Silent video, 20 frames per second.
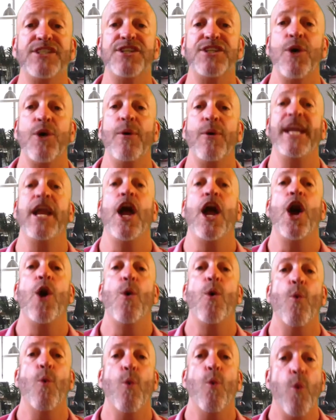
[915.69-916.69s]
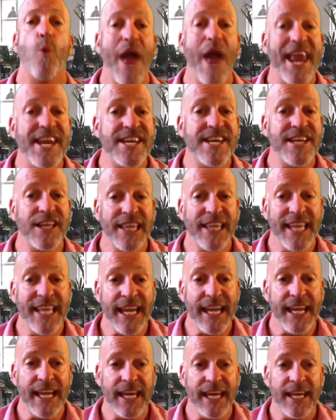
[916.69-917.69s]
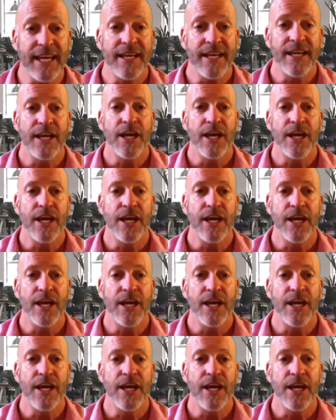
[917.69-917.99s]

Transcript: knowing when to lead,